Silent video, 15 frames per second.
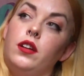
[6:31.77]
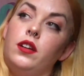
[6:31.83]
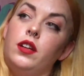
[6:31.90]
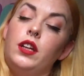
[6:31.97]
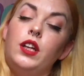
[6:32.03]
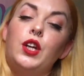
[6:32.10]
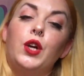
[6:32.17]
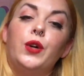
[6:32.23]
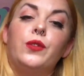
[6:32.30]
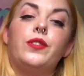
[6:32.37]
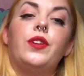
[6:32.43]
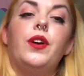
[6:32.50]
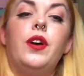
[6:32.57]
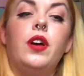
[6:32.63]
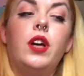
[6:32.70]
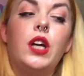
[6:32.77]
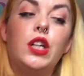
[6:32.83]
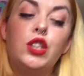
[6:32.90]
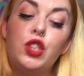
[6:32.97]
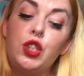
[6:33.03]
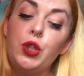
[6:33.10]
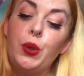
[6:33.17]
he goes
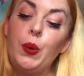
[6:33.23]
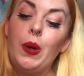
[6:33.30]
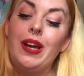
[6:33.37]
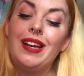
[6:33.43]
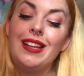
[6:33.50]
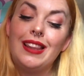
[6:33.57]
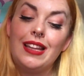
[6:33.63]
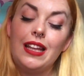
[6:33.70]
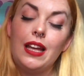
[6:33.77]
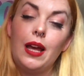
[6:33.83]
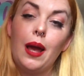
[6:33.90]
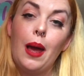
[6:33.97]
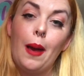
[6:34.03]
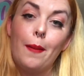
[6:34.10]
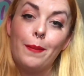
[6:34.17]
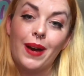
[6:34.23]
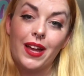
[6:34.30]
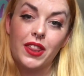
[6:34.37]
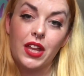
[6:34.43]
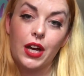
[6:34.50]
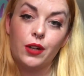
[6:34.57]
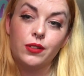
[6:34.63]
to the
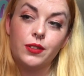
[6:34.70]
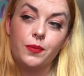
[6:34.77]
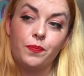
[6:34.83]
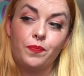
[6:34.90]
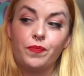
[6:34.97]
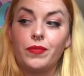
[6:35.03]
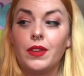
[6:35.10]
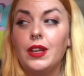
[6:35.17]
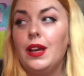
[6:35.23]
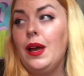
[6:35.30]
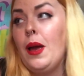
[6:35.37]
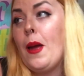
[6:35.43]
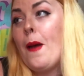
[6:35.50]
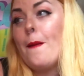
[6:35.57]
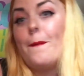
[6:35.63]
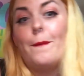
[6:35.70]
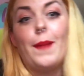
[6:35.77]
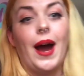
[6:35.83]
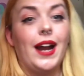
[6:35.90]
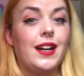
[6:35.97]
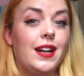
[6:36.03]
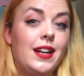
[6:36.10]
bathhouse,
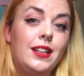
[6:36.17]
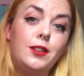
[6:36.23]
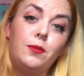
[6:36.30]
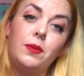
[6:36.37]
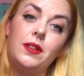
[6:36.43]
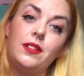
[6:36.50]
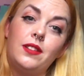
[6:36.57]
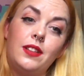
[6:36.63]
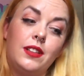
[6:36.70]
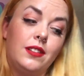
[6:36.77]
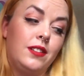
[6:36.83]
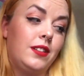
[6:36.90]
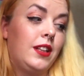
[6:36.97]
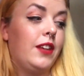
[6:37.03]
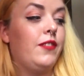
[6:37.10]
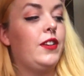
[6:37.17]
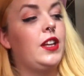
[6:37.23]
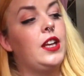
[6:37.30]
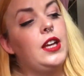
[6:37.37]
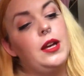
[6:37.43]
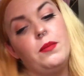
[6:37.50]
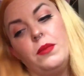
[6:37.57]
minding his business, giving
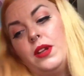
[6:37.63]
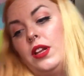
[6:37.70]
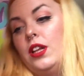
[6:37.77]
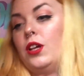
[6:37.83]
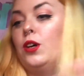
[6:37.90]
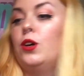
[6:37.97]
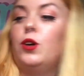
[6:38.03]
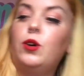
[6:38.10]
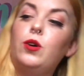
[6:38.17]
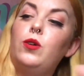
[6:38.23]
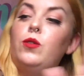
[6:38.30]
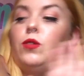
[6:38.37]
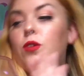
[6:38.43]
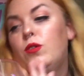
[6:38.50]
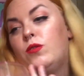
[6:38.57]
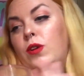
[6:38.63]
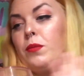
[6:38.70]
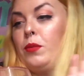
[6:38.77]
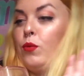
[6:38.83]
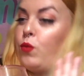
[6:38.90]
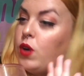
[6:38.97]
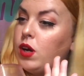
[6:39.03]
him a little rubby
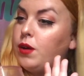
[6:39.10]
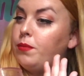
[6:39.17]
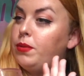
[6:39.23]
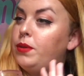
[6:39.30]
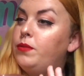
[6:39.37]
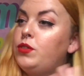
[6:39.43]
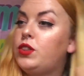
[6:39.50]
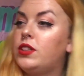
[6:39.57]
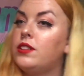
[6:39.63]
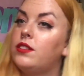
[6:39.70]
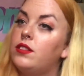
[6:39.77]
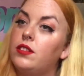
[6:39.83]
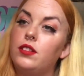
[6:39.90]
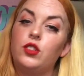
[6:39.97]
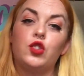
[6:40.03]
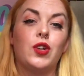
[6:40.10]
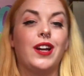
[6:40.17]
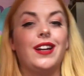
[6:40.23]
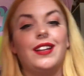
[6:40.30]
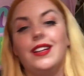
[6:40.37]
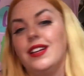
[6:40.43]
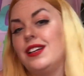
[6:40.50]
rub, just trying
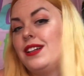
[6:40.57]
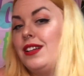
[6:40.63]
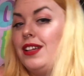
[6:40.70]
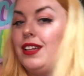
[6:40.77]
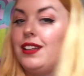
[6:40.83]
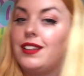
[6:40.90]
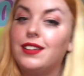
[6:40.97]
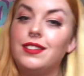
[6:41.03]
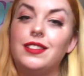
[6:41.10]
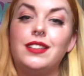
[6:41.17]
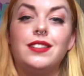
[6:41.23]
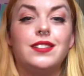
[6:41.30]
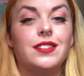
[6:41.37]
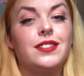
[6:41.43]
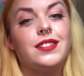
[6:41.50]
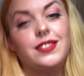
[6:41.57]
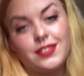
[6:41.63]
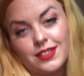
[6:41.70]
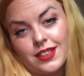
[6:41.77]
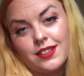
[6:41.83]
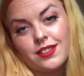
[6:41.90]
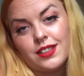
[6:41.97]
to get clean because he's
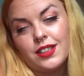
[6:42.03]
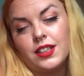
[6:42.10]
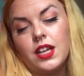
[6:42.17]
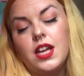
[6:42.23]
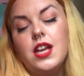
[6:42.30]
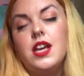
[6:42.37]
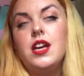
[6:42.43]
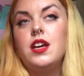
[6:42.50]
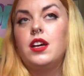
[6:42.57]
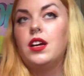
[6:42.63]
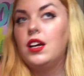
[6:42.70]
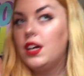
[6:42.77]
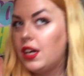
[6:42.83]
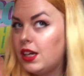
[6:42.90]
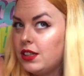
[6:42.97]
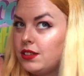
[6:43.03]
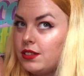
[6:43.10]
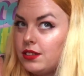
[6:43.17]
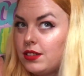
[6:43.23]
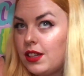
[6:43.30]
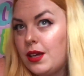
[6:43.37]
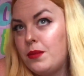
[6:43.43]
disgusting,
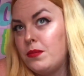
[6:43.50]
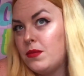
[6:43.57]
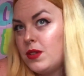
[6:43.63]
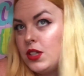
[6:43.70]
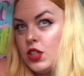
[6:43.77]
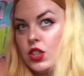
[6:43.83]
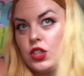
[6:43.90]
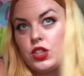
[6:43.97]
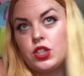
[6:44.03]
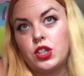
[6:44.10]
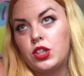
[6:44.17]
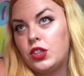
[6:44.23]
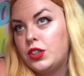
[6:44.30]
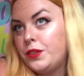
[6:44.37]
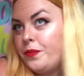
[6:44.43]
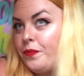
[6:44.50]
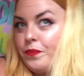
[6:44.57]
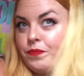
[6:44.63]
as I'm sure